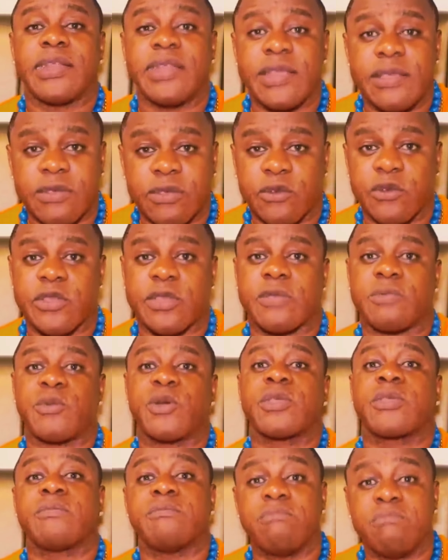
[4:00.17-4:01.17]
this
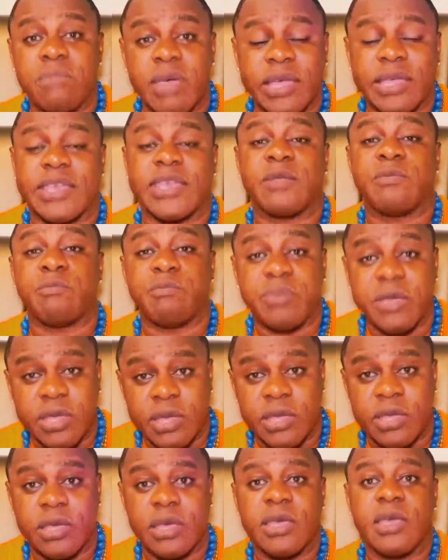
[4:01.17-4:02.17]
Christmas, make it
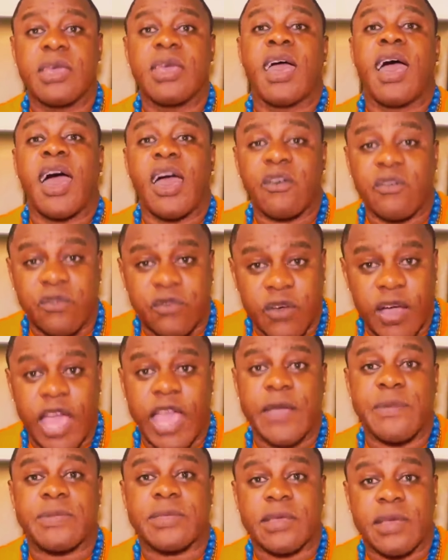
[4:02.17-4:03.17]
be a
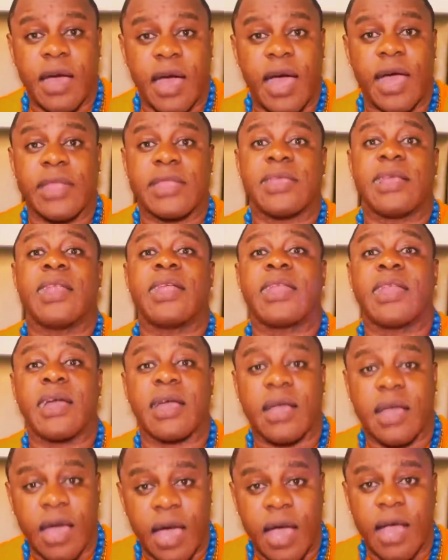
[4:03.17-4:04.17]
Vybz Kartel and a
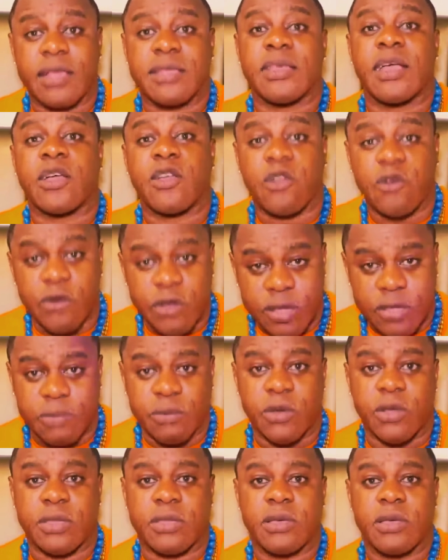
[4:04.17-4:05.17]
Gaza
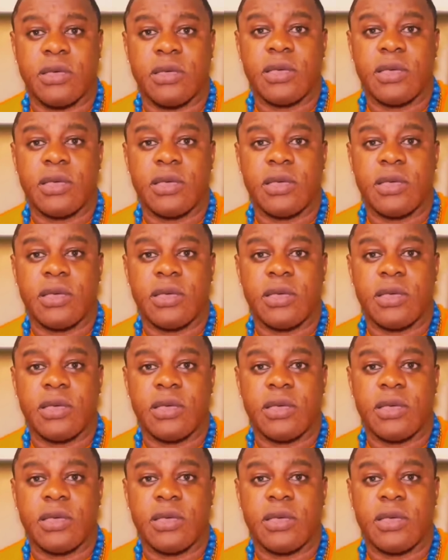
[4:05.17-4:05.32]
Christmas.